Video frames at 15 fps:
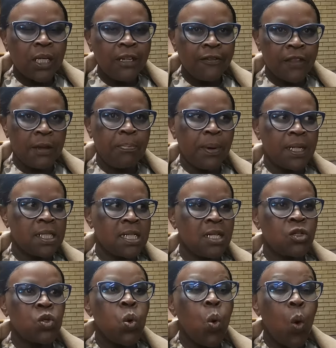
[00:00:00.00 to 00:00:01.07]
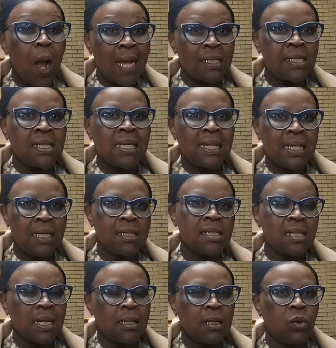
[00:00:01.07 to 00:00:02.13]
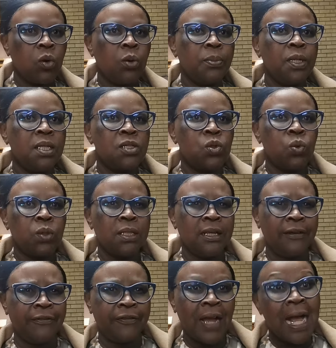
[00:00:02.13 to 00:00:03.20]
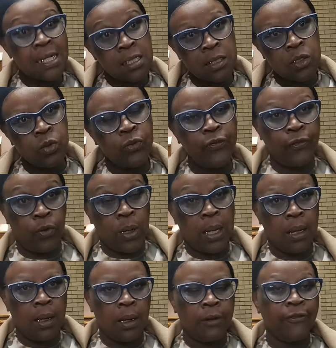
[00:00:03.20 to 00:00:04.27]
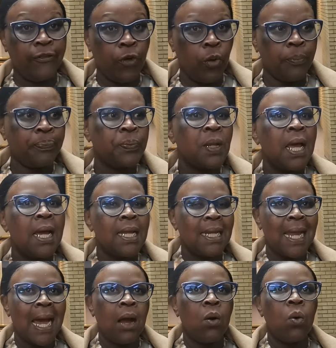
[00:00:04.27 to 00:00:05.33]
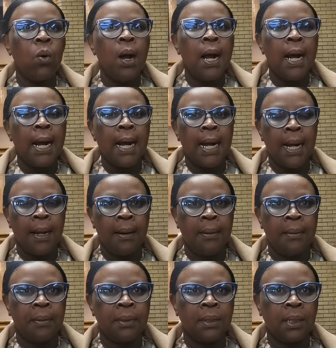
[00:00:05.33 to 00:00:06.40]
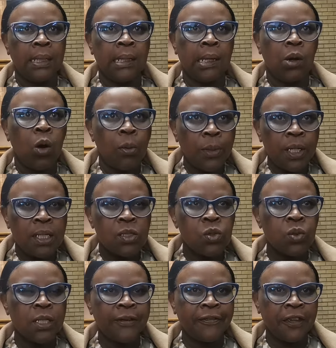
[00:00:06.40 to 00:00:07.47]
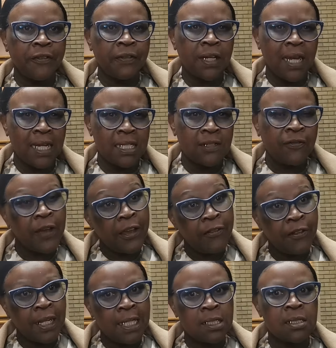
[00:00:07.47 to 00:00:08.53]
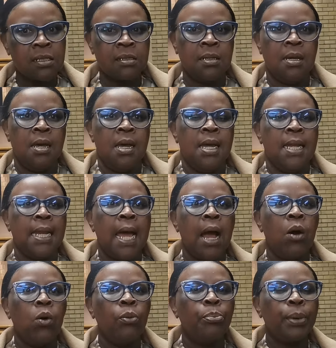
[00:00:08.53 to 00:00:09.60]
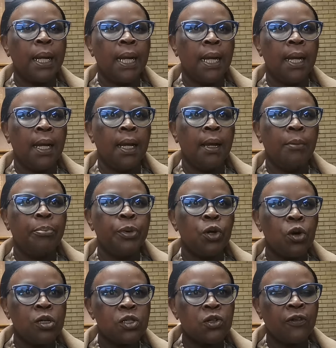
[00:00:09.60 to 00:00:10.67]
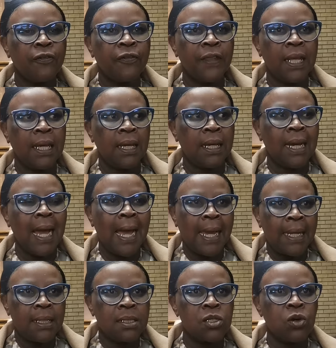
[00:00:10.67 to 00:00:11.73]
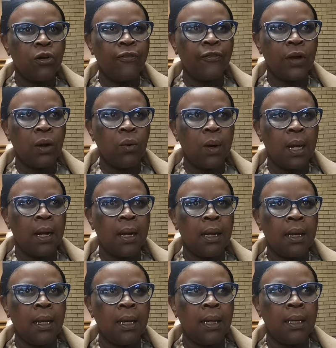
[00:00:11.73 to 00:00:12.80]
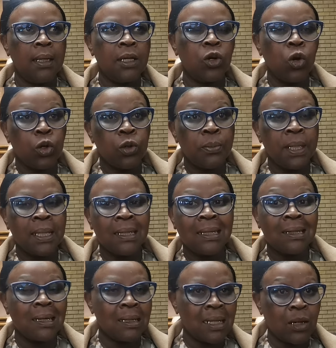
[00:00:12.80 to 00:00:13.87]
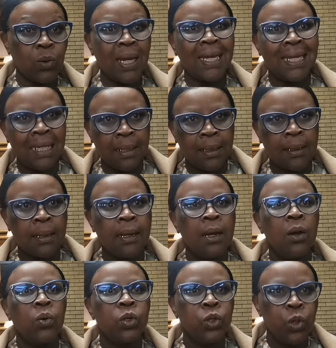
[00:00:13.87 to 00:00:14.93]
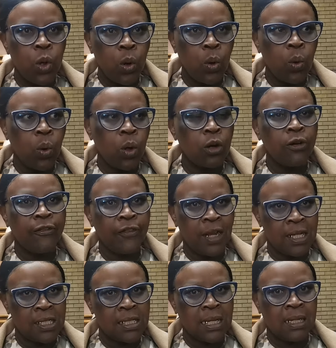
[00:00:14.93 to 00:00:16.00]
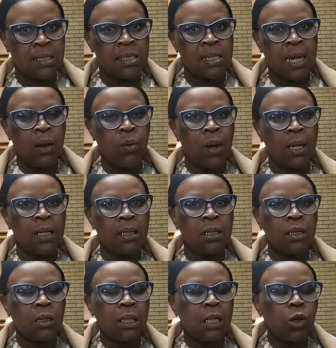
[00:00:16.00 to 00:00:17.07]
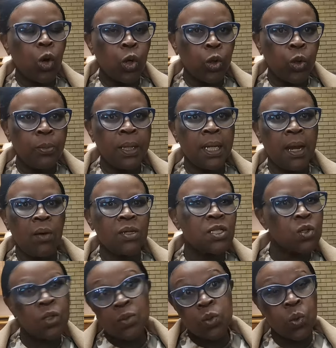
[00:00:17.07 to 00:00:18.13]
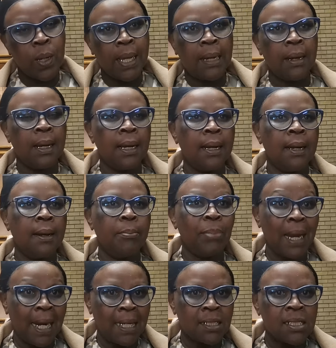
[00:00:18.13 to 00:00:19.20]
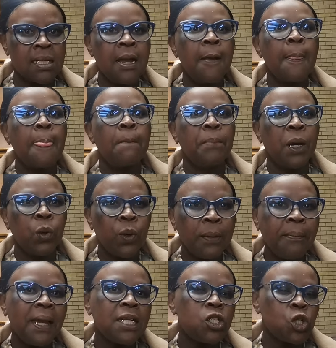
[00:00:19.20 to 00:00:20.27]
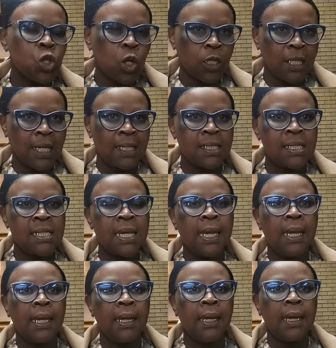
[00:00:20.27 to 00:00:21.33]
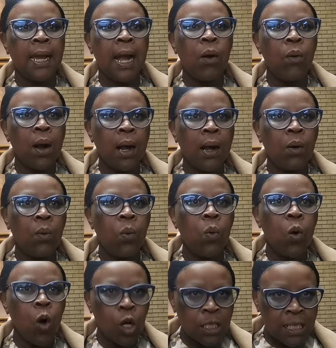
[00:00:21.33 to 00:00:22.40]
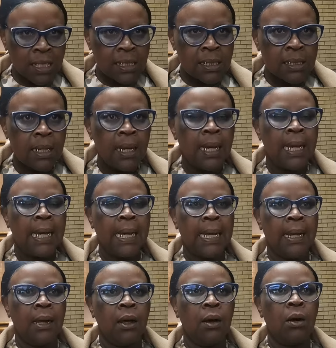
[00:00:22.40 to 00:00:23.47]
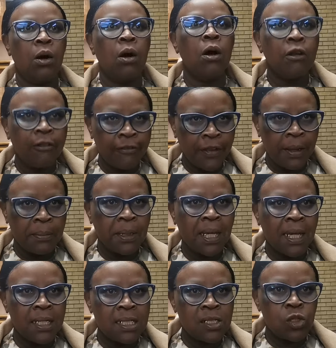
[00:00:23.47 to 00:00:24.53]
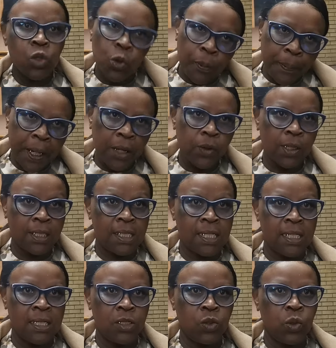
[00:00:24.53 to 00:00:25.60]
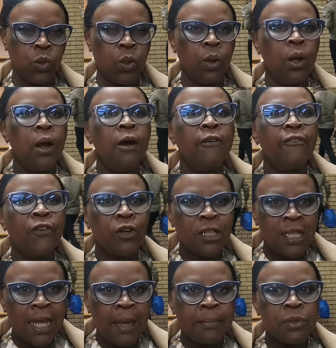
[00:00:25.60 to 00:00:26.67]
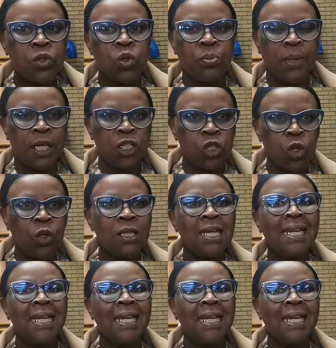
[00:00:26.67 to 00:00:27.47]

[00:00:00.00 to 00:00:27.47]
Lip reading: give the budget towards the needs that the community would have asked you for. Now, community would have given us 5 needs. Now, because of the kind of our economic era that we're in, you know, all of us that our economy now is not well balanced, but we made sure that our wards, all of them get 2 priorities, you know, for them to make sure